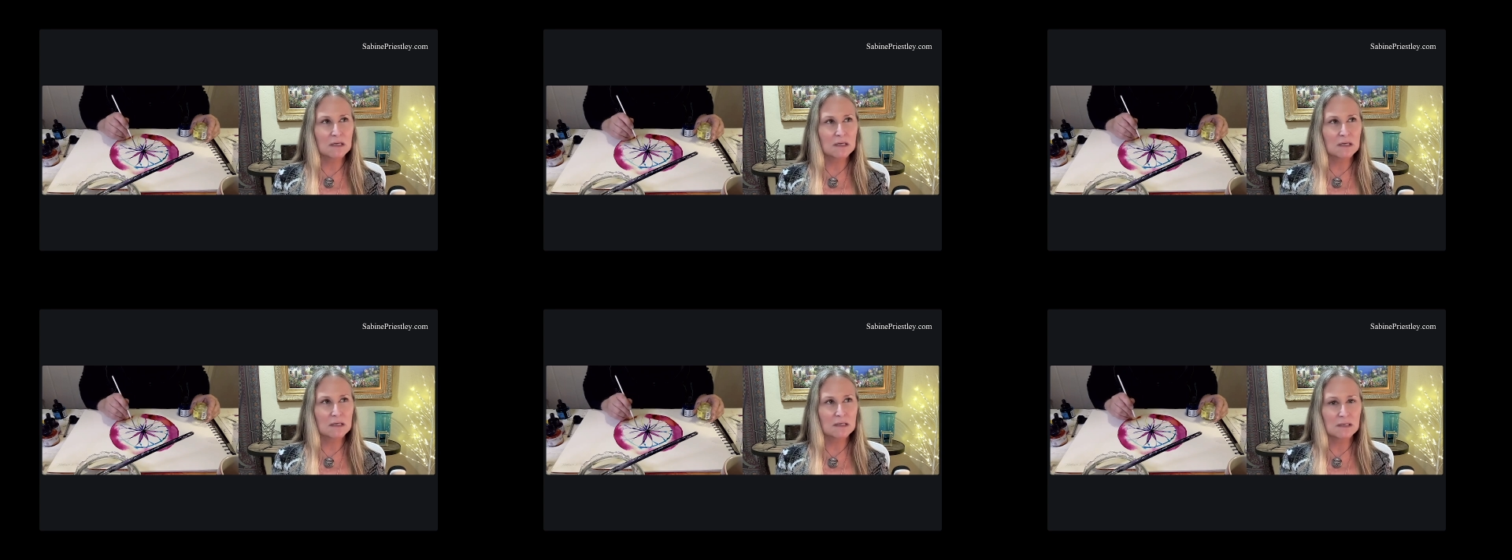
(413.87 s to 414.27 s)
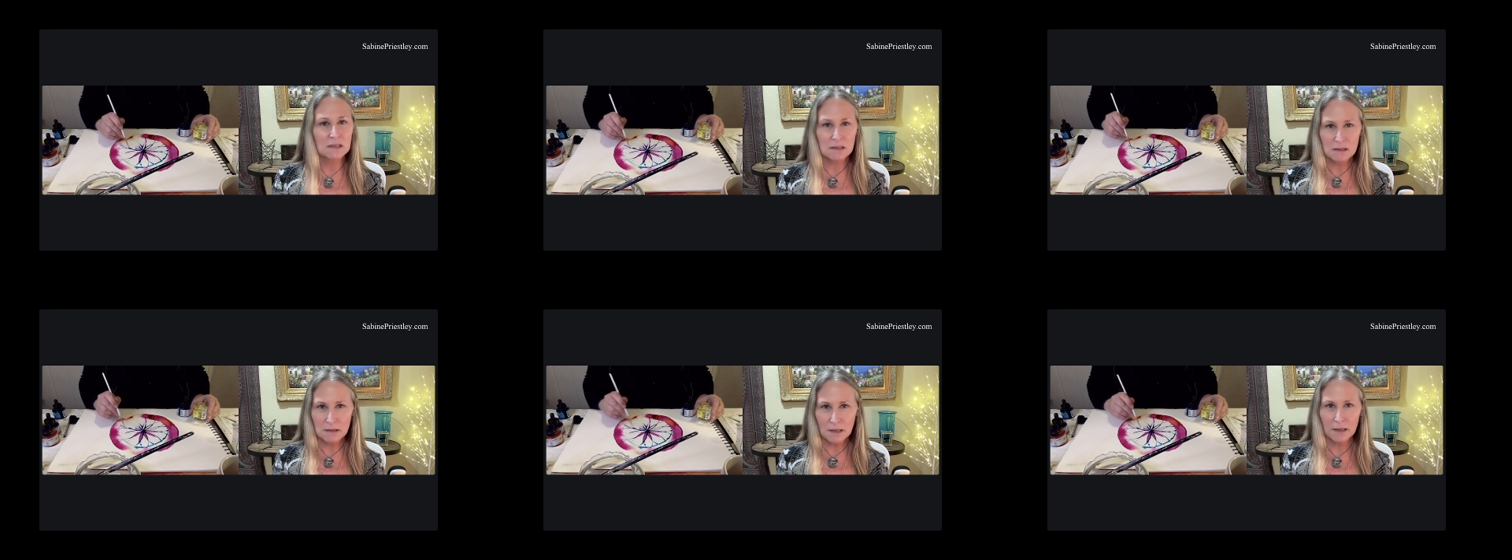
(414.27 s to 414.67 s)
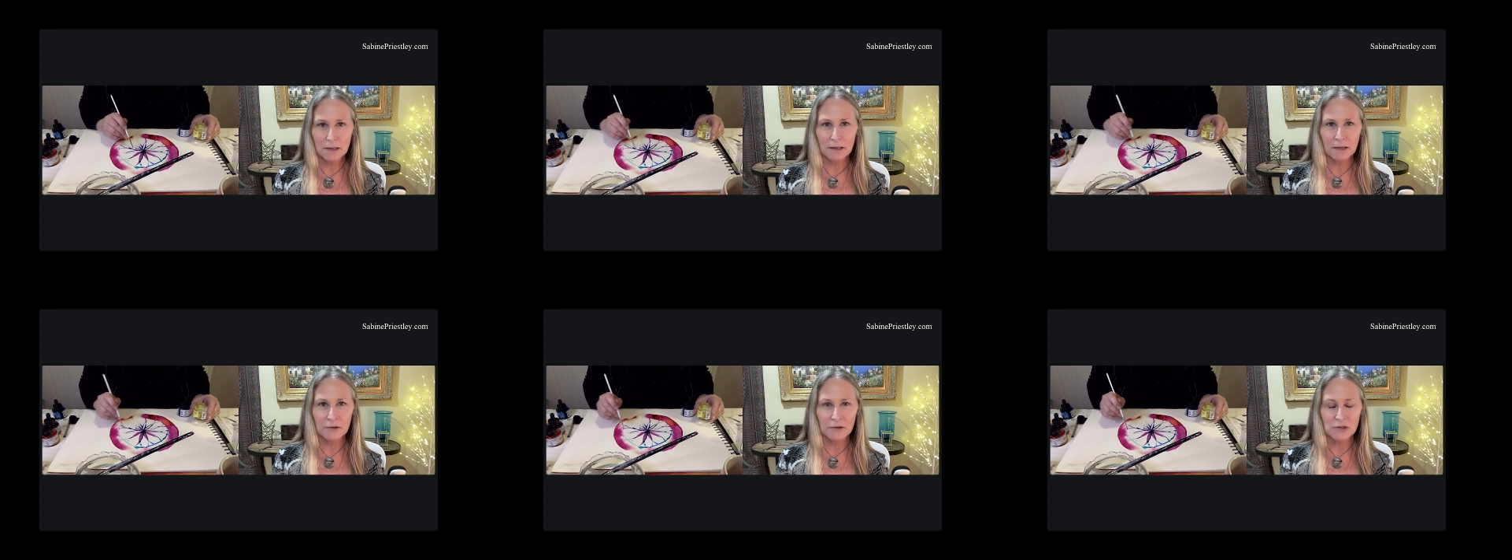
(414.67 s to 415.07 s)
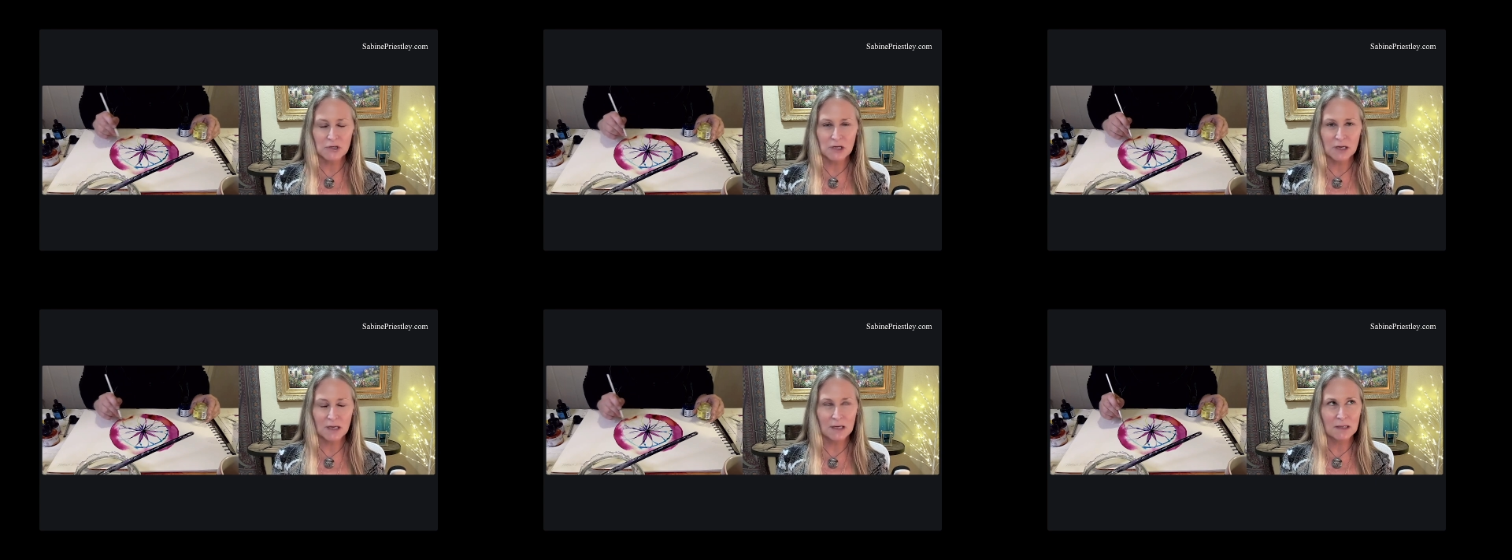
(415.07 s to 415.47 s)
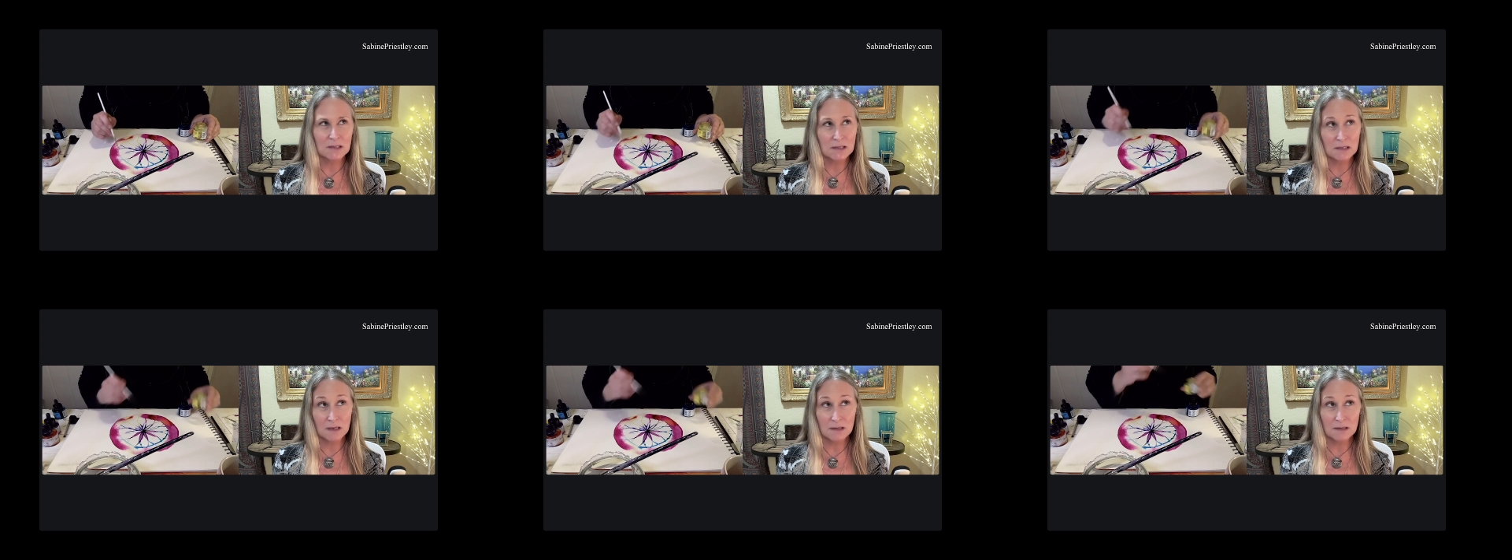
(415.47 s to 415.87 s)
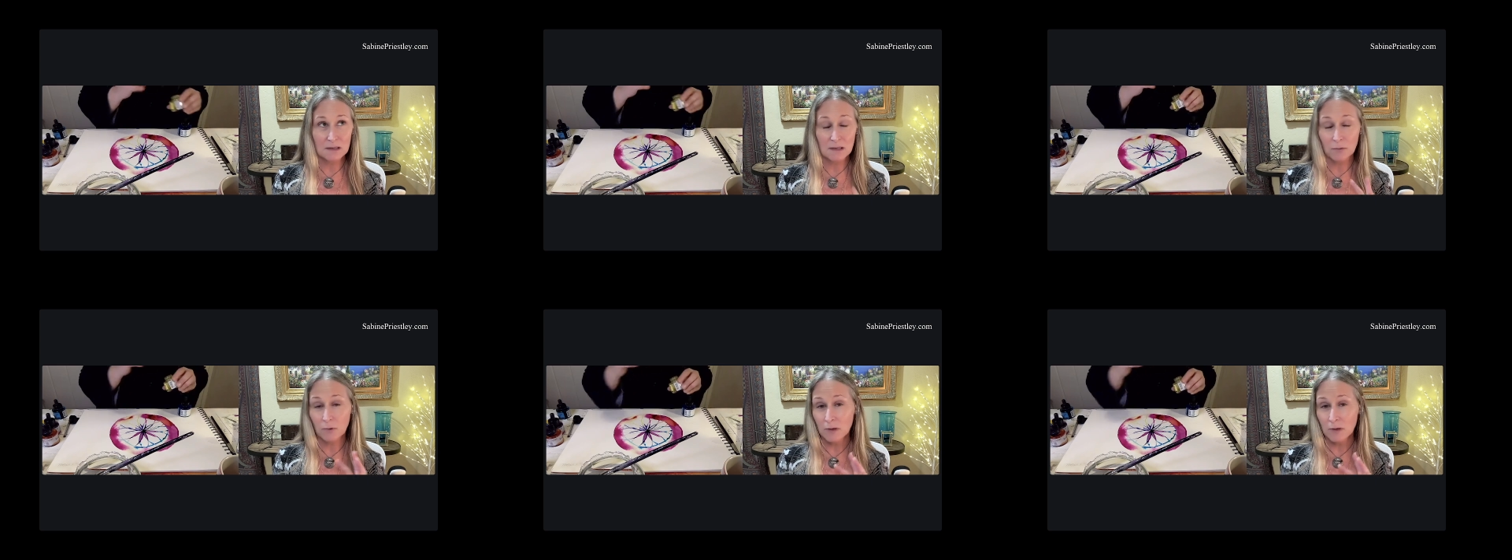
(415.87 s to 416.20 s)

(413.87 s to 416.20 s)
stuck energy, it's things that we